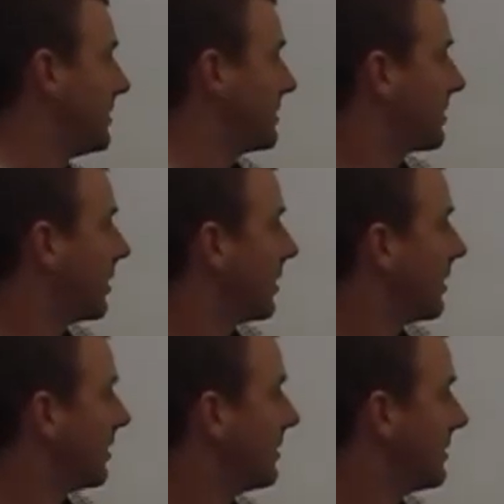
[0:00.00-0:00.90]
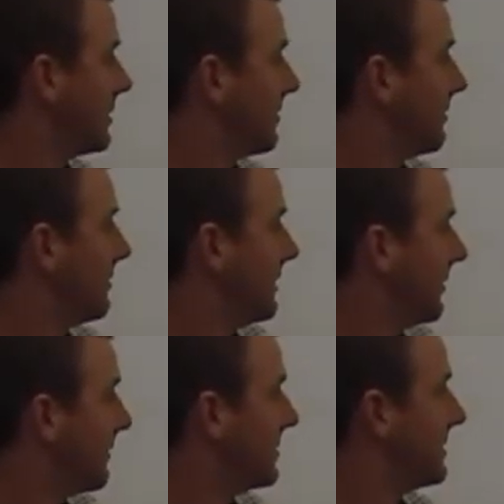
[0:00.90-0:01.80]
These are our
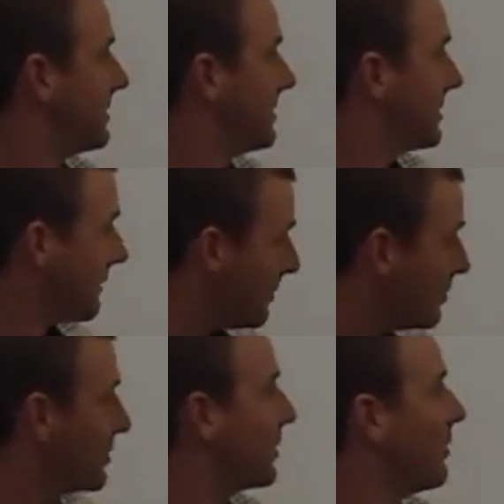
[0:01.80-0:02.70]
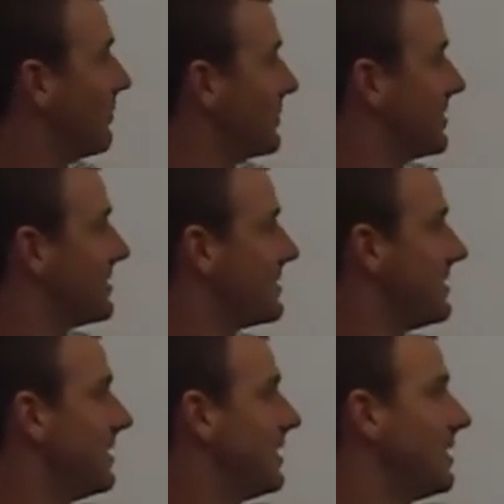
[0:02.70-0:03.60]
diffusion coefficients,